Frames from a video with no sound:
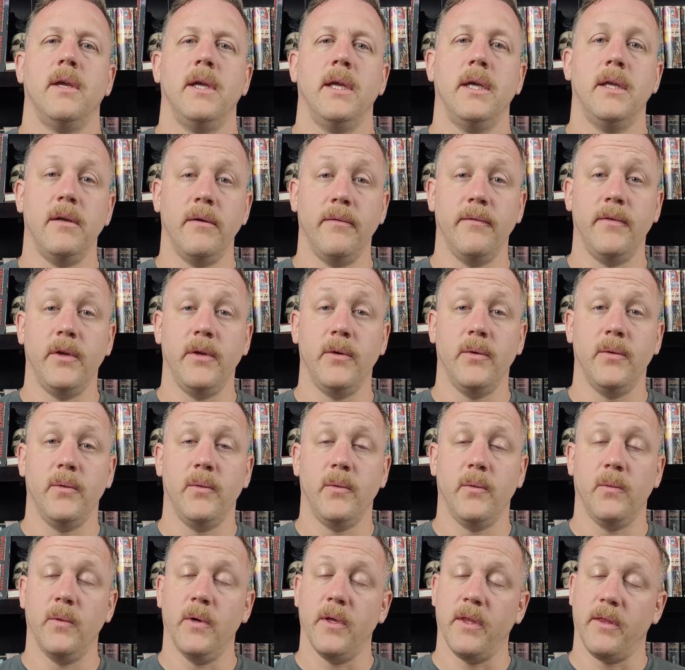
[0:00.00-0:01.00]

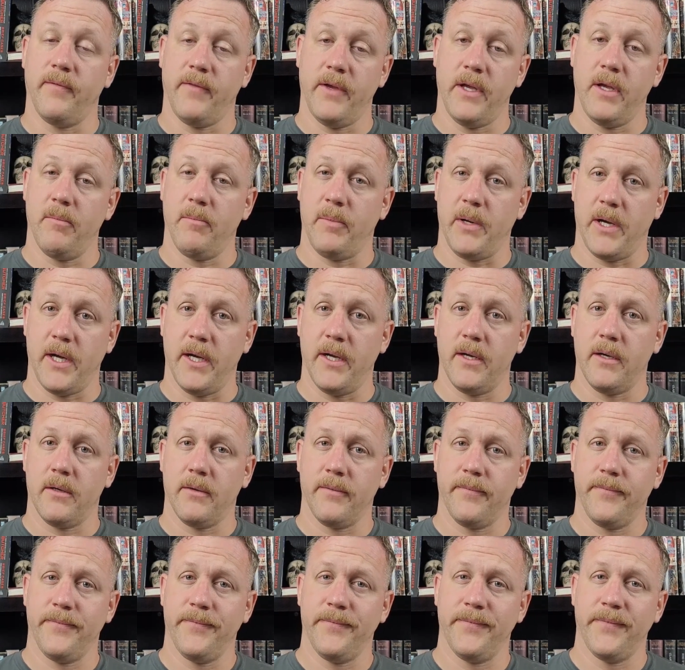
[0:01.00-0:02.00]
Interview with a
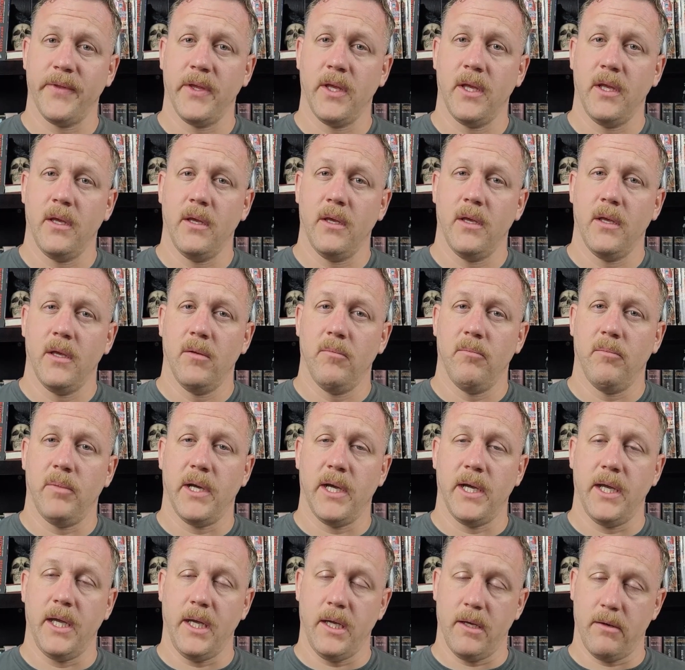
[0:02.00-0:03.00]
Vampire
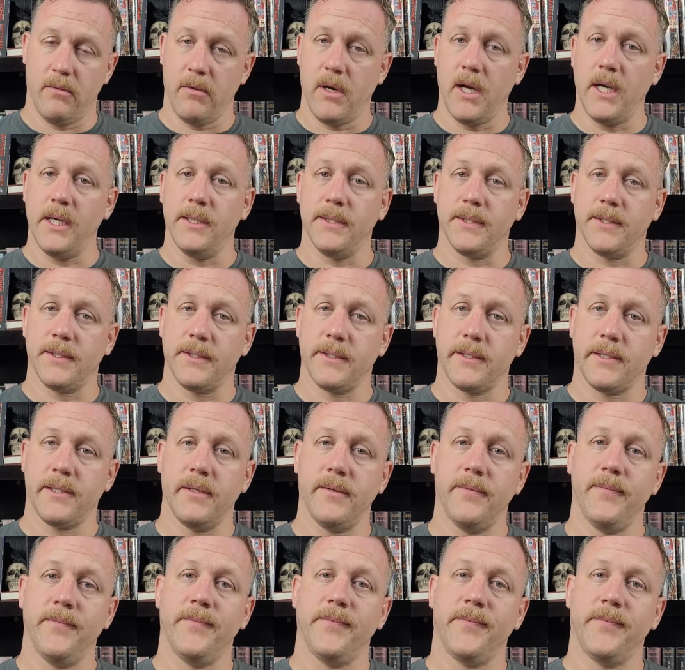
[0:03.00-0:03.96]
by Anne Rice.